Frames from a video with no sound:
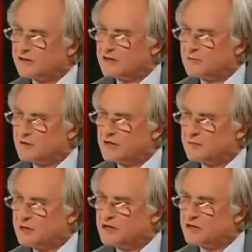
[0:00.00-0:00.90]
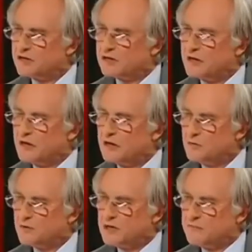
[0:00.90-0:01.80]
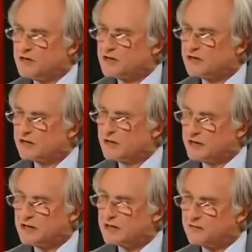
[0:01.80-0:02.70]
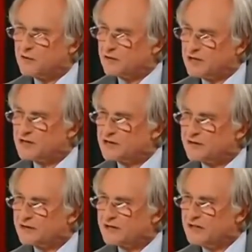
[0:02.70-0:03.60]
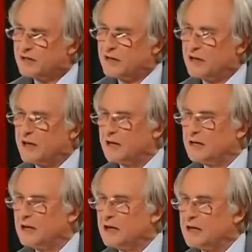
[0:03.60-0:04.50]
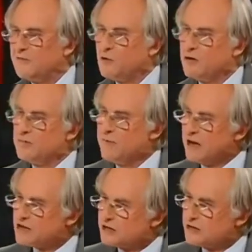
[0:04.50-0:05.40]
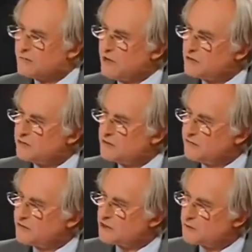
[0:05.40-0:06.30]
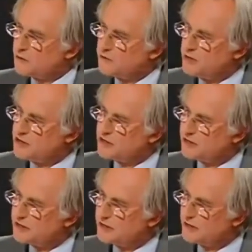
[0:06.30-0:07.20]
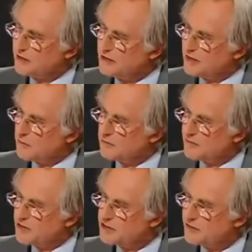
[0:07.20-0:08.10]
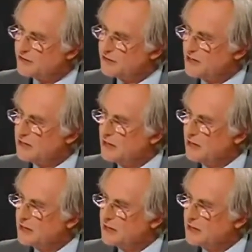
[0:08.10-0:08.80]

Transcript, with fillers: interested in breeding pigeons. Mm-hmm. You breed pigeons, and that takes a few centuries. Uh, if you imagine the amount of difference between pigeons in a couple of centuries, and then